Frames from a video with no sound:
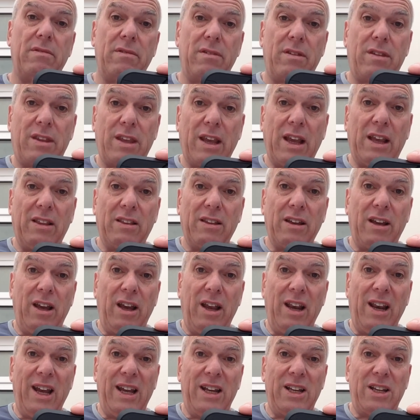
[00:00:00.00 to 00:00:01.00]
thing that
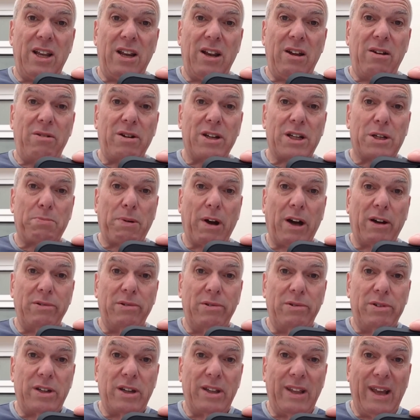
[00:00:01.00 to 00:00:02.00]
you need to do, I
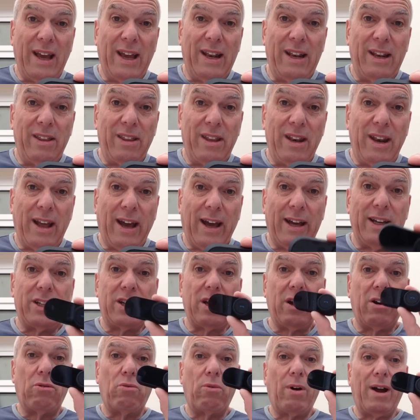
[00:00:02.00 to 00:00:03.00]
suppose, at the end of the day.
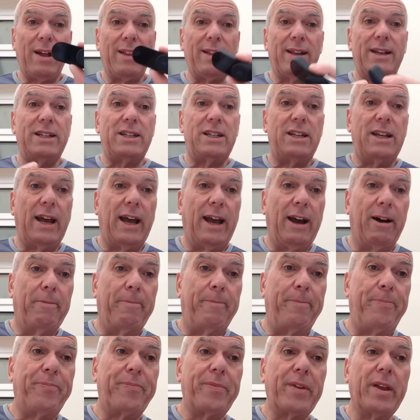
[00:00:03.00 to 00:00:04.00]
So I'll whack this
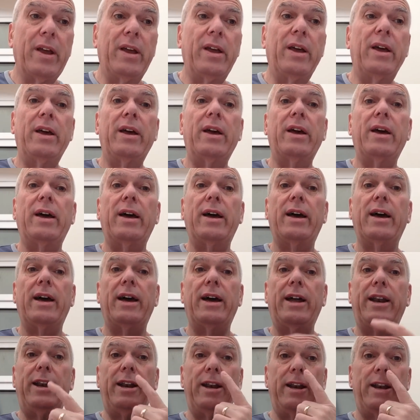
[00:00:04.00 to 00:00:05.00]
down
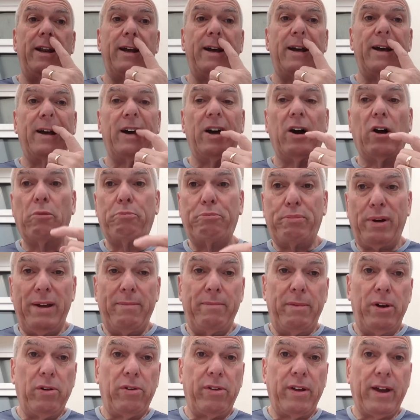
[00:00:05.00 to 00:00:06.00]
and I'll
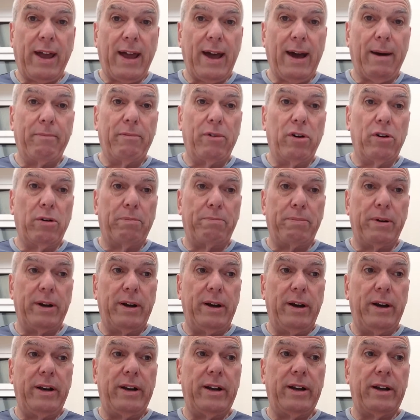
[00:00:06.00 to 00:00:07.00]
pick my other camera up
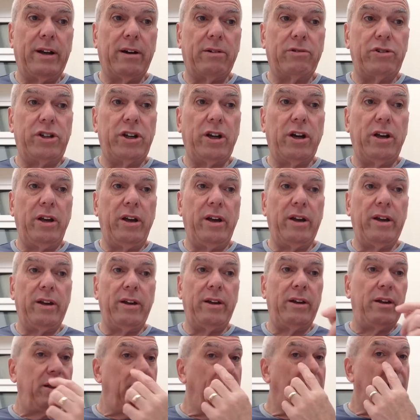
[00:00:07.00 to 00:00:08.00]
and I'll show
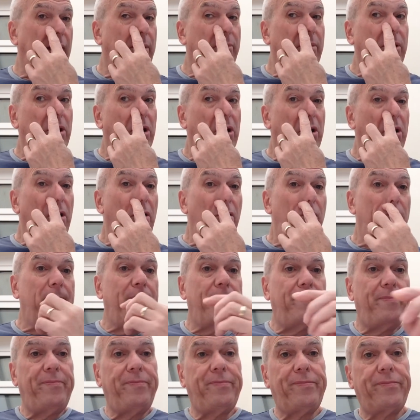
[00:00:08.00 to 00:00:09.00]
you how I got on.